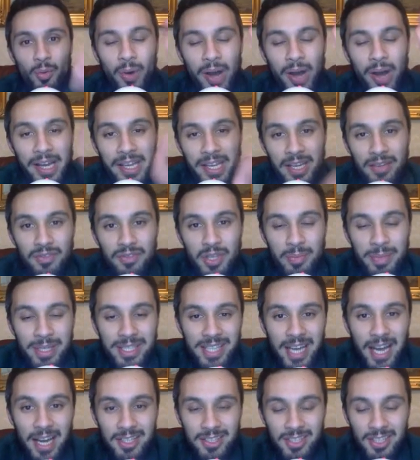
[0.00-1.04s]
What I give them
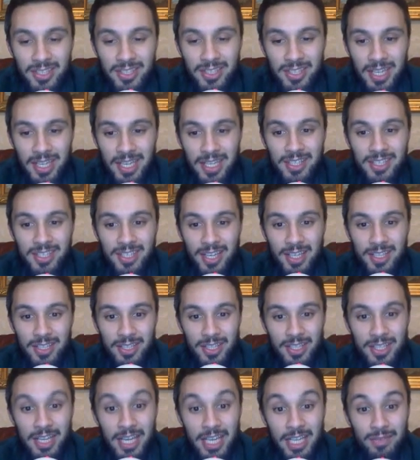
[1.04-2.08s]
is access and insight
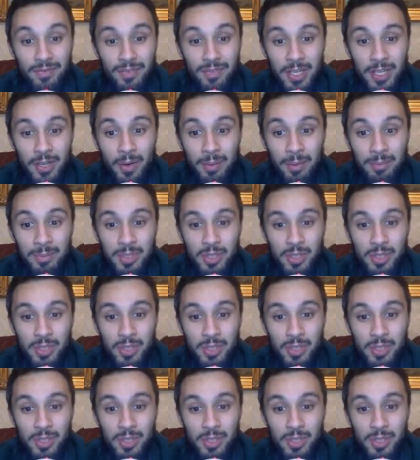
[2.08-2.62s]
to the next video I'm